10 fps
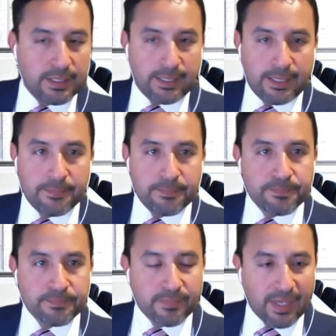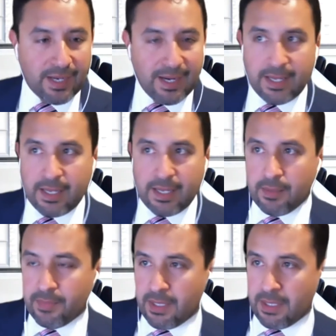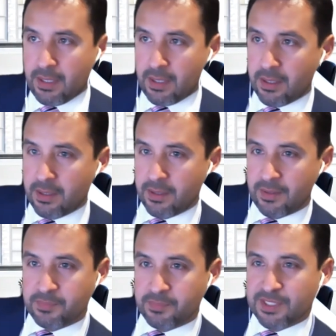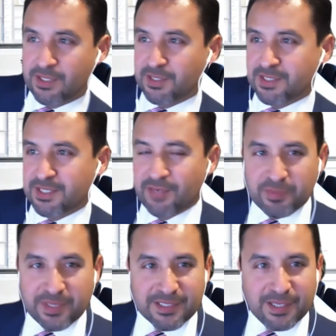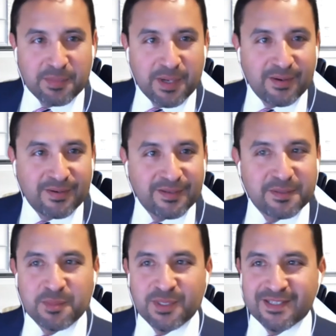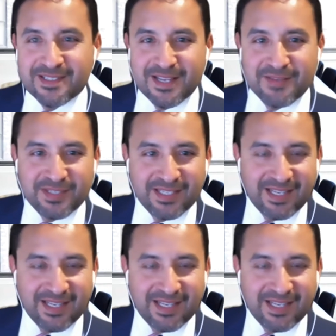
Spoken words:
I'm sitting here listening to everybody talk about community safety,